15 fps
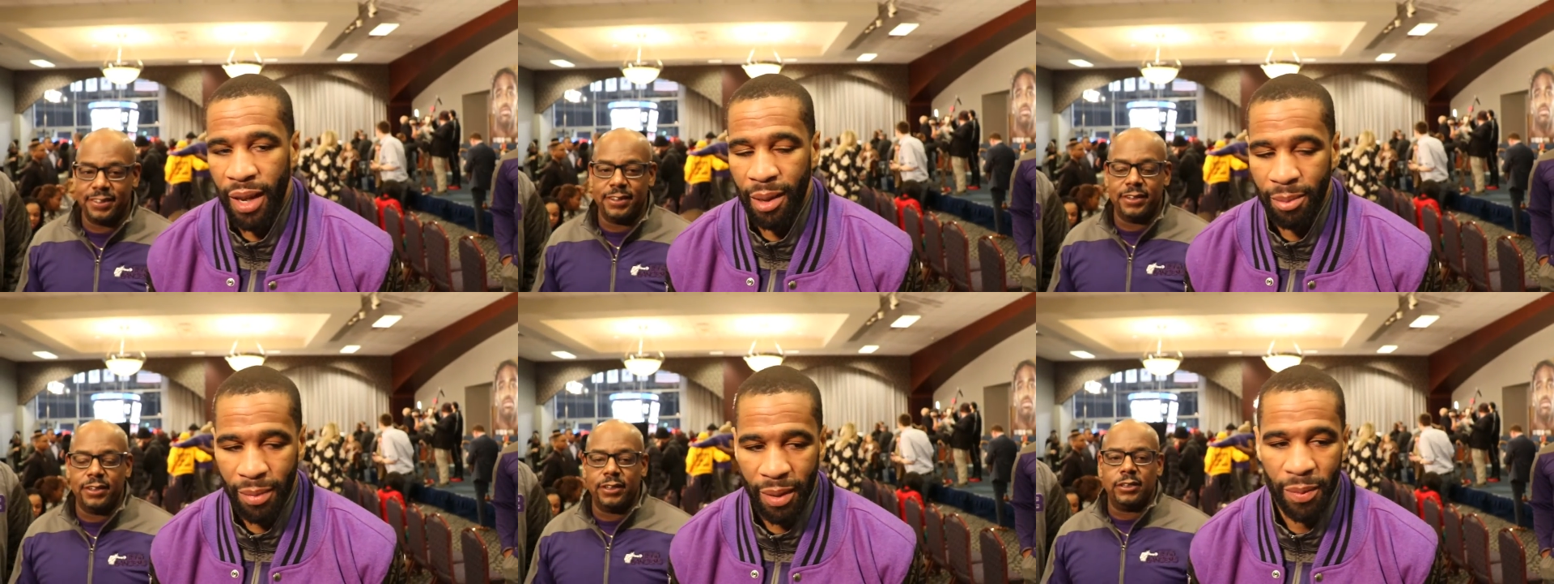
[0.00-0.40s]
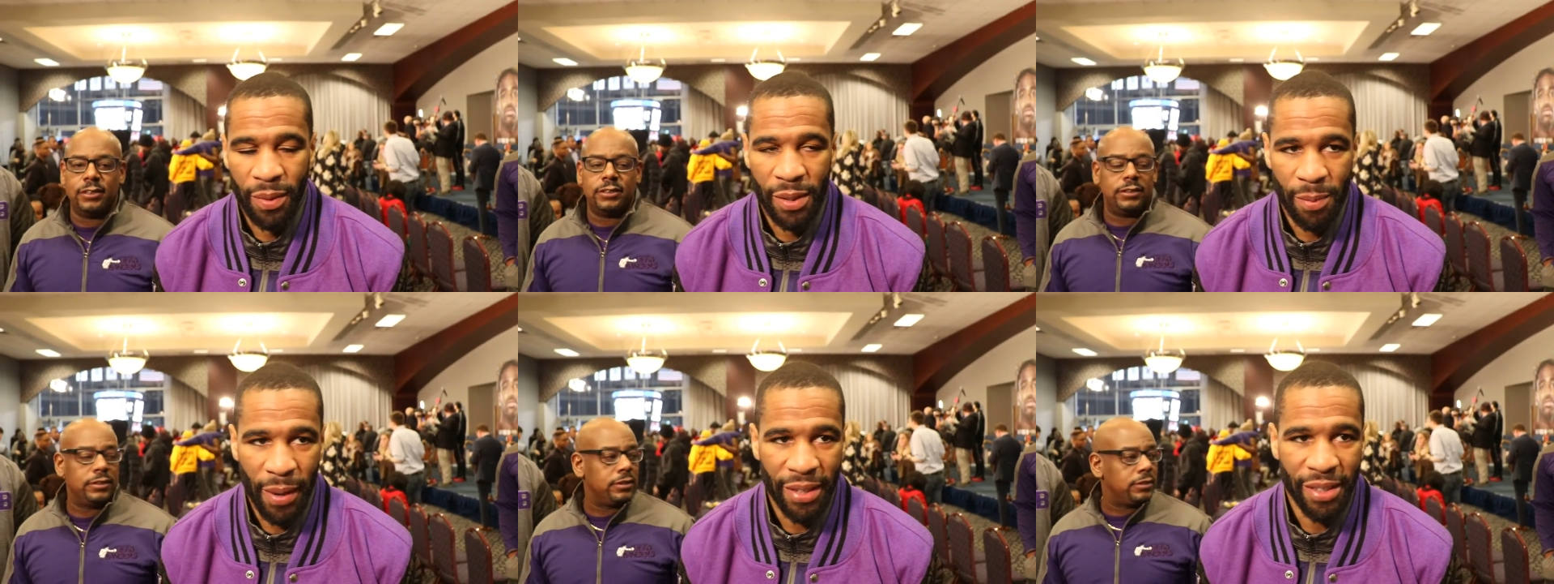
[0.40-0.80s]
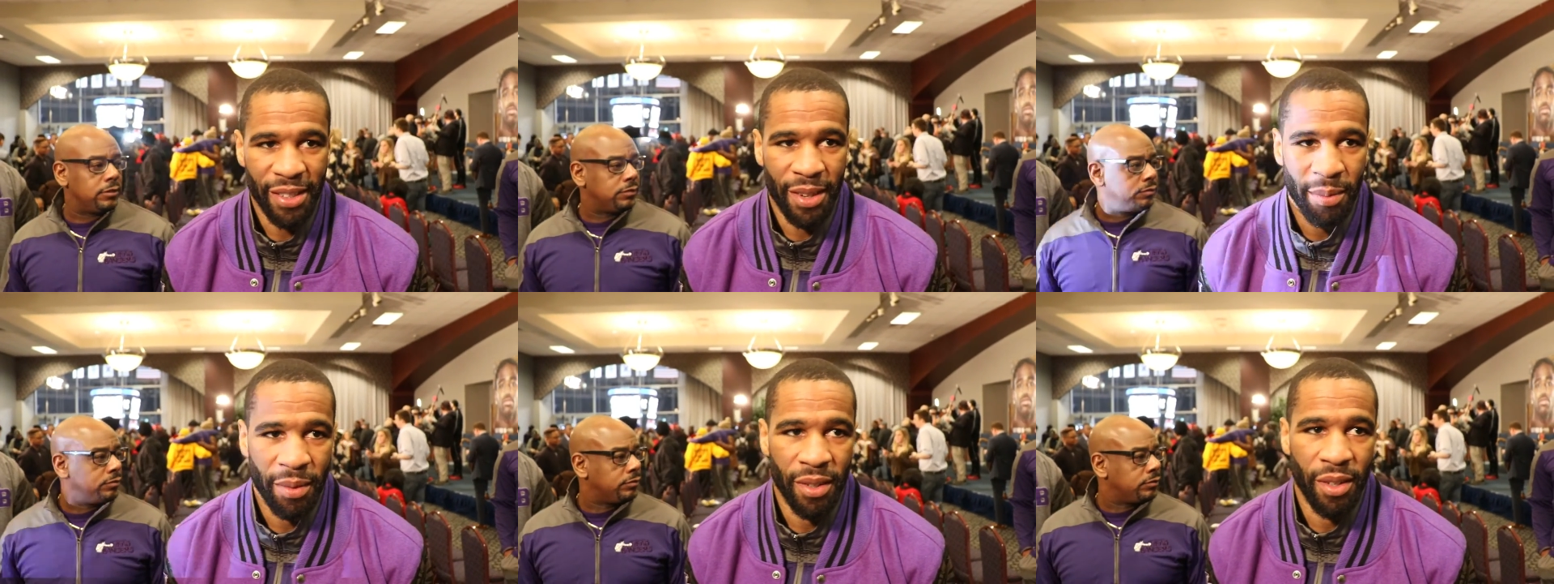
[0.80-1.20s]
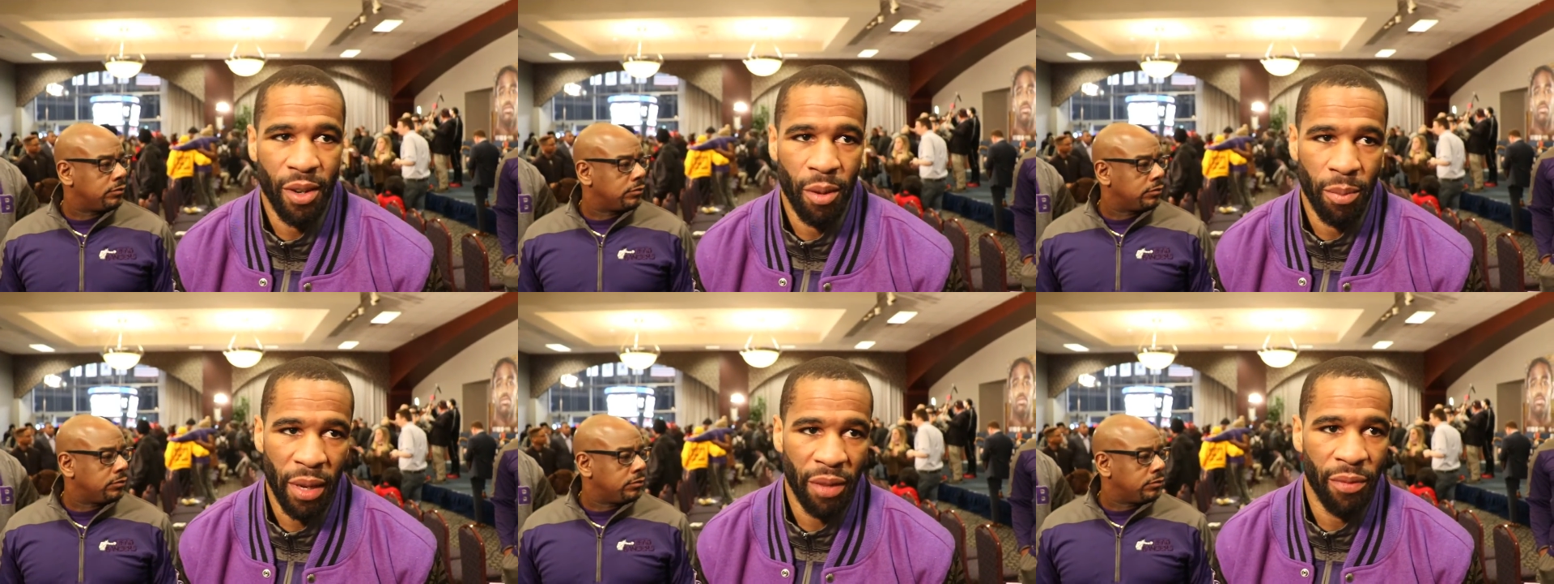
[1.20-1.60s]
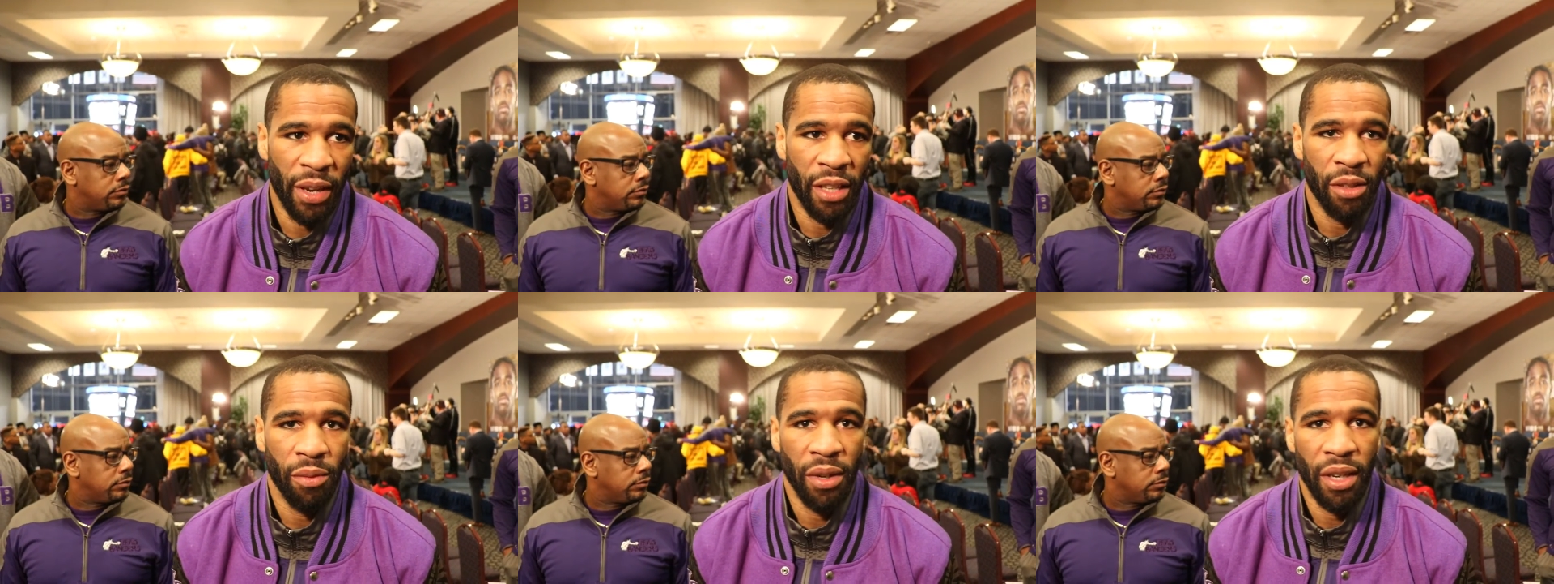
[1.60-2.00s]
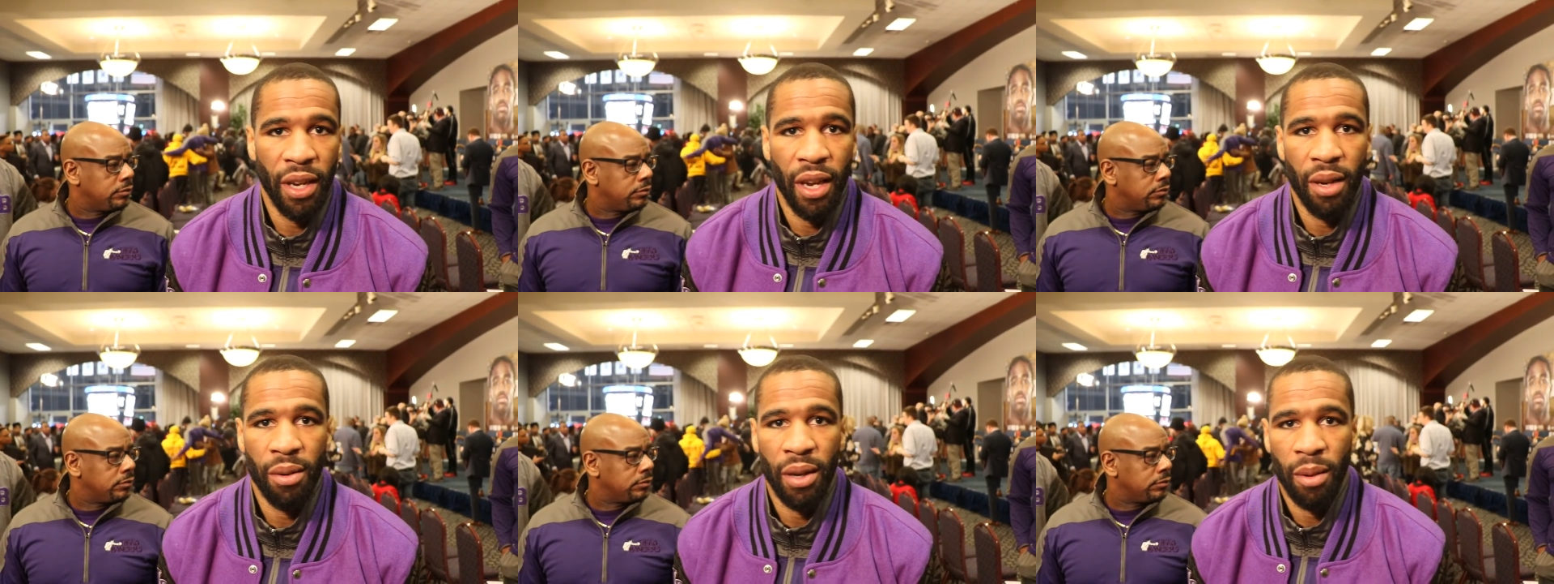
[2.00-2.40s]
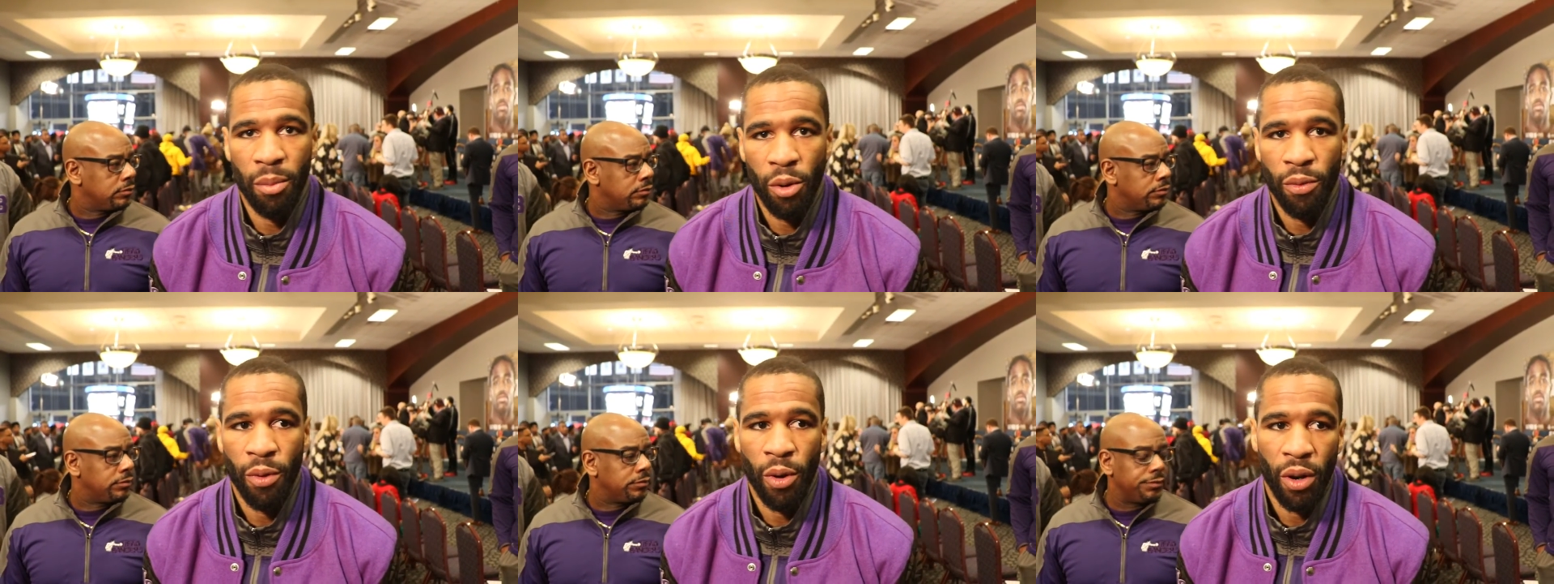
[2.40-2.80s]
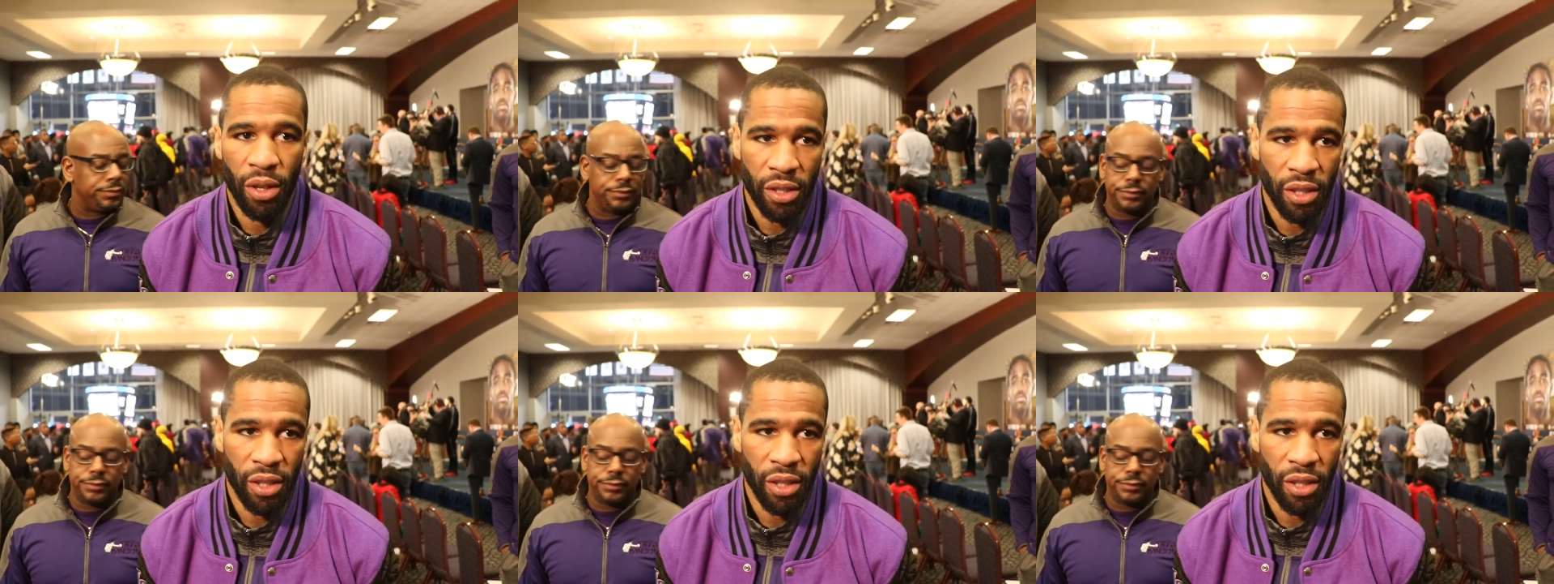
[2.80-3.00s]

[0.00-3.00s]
Speaker 1: I'm expecting a you know, big victory and, and move on